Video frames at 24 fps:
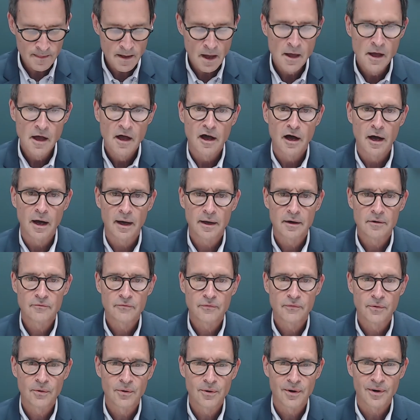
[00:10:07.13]
Item
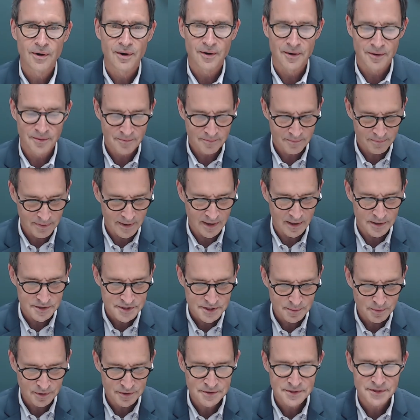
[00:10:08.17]
4,
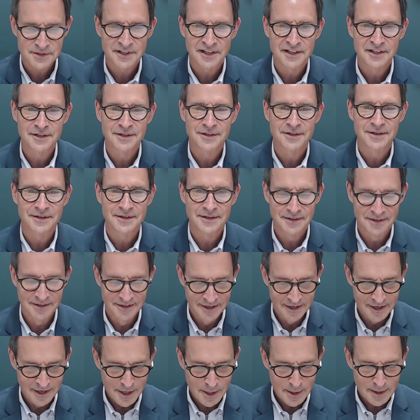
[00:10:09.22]
possible statehood.
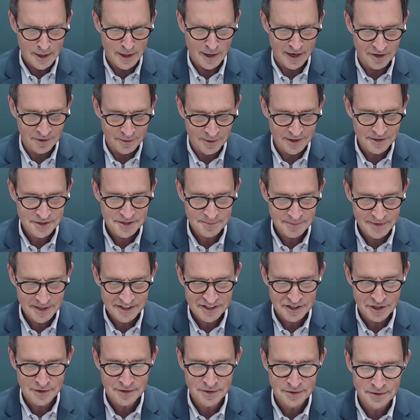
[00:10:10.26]
I want to make
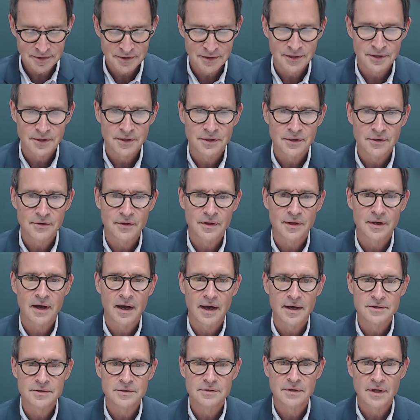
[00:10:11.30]
it clear that I
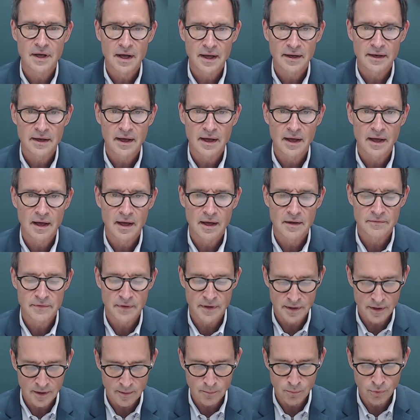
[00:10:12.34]
do not have
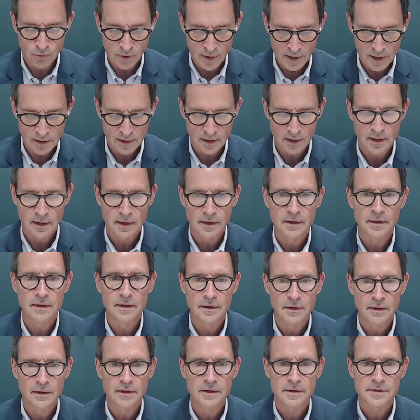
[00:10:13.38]
an abuela
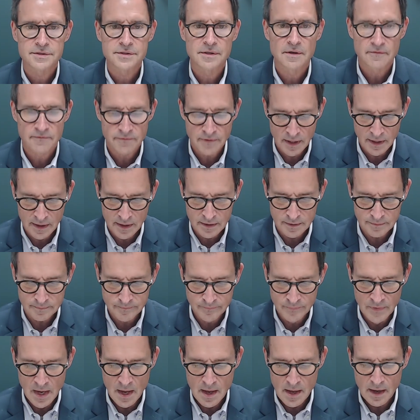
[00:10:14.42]
in this fight.
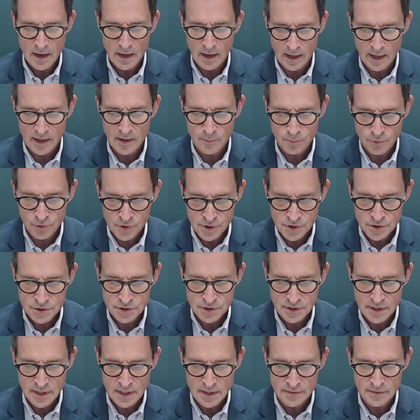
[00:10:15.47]
I
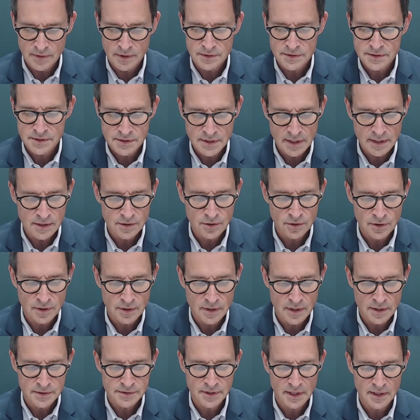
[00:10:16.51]
appreciate that statehood
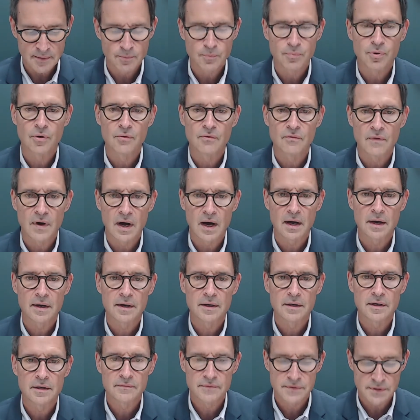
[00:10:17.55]
is a
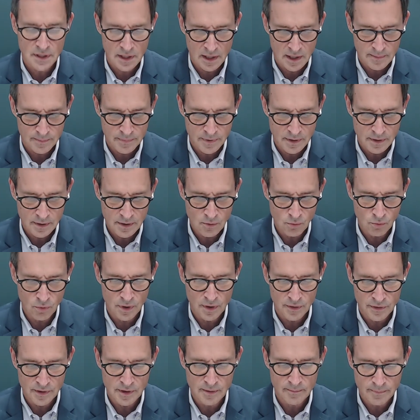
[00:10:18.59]
provocative topic
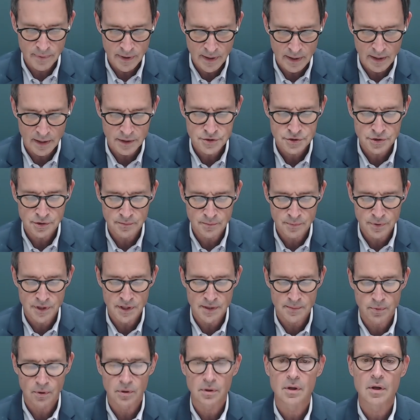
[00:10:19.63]
with impassioned
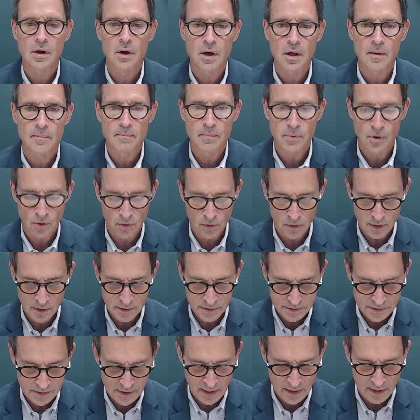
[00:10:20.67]
people on both
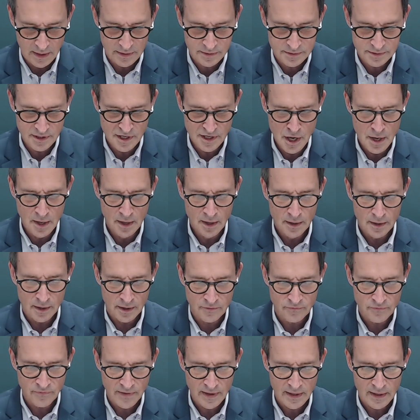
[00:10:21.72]
sides. In
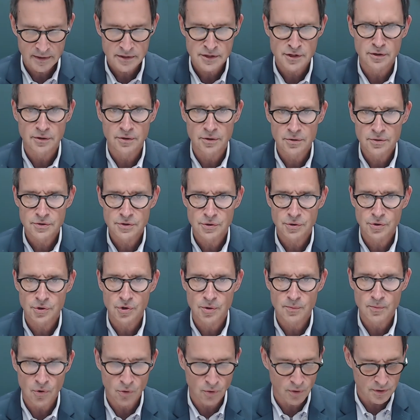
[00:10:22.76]
fact,
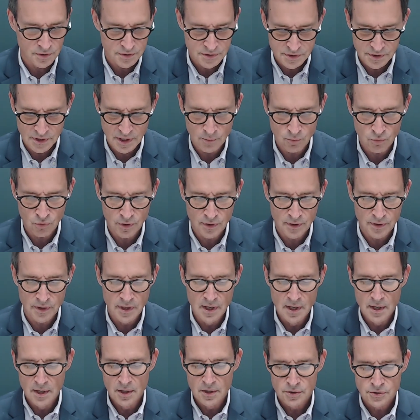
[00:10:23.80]
YouTube or someone
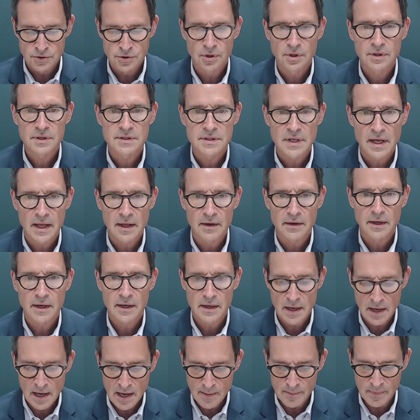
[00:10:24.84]
took down a
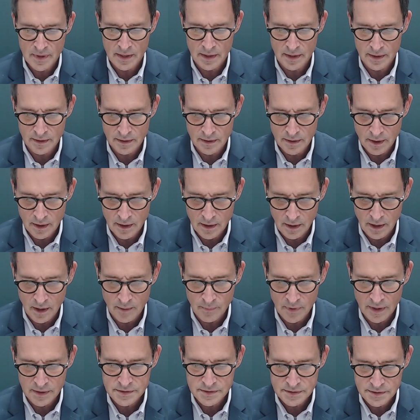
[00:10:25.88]
comment on
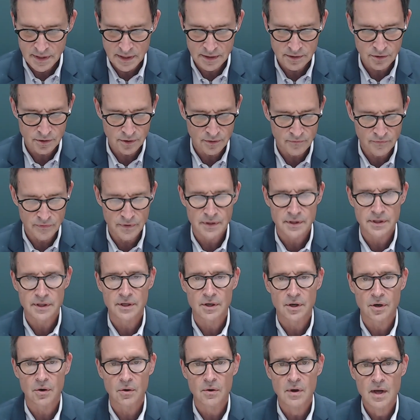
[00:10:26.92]
my statehood
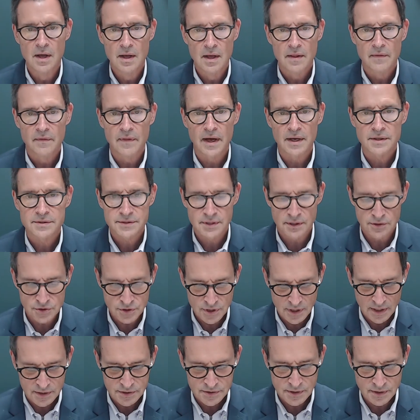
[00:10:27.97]
video that
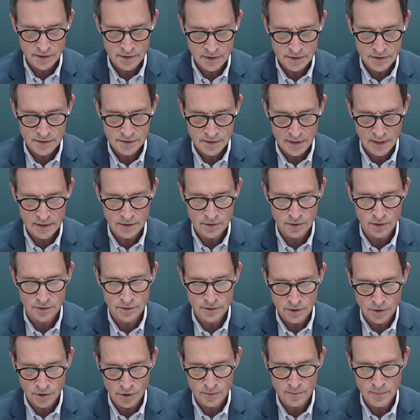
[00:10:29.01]
suggested that statehood
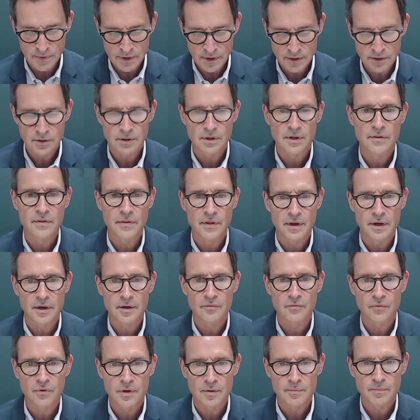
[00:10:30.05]
could be a good thing
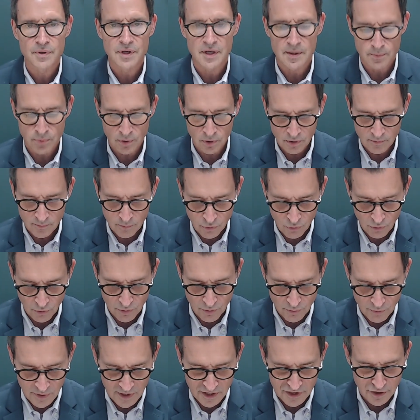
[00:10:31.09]
for the people of Puerto
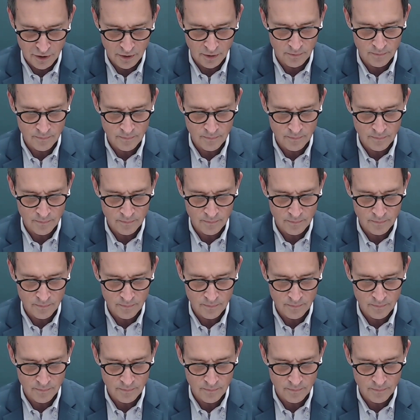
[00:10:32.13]
Rico.